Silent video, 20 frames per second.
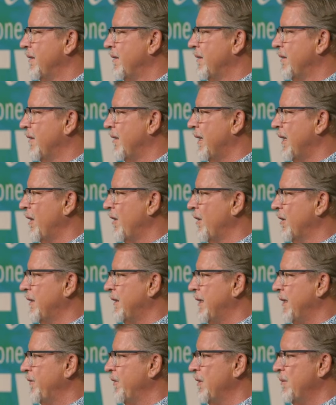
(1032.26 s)
They are
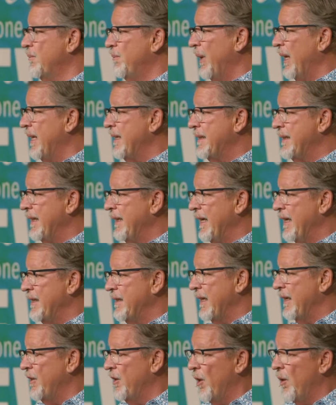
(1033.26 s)
given blessing as
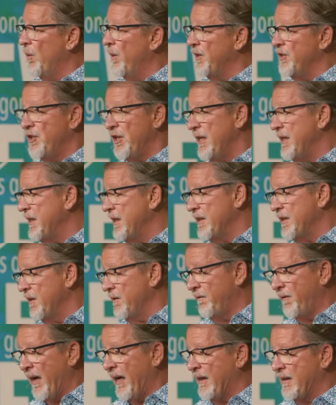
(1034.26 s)
they go. And Jesus, in
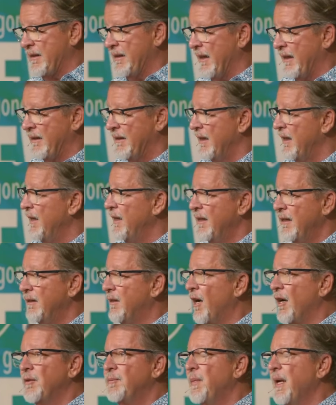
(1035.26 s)
fact, said,
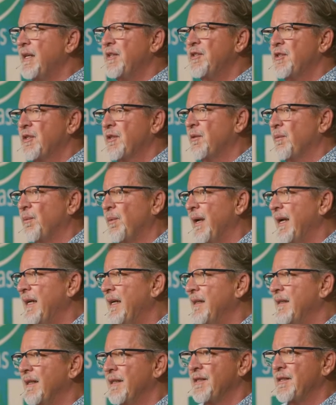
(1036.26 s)
God makes the
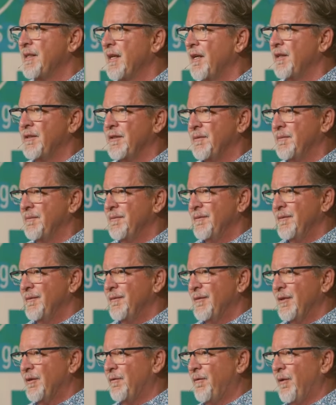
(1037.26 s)
rain and sun
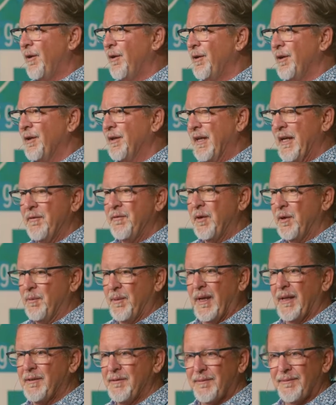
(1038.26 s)
to fall on
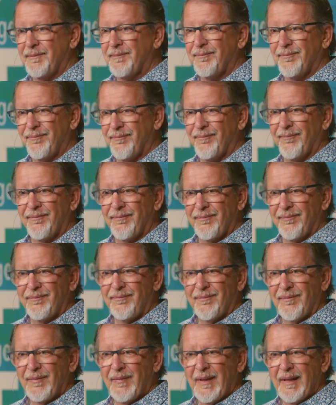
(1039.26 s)
everyone.
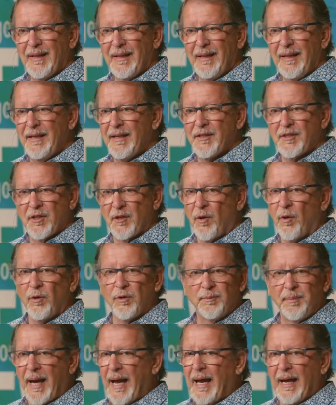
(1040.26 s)
He doesn't
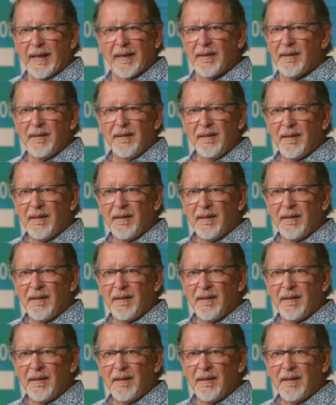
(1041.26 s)
hold back.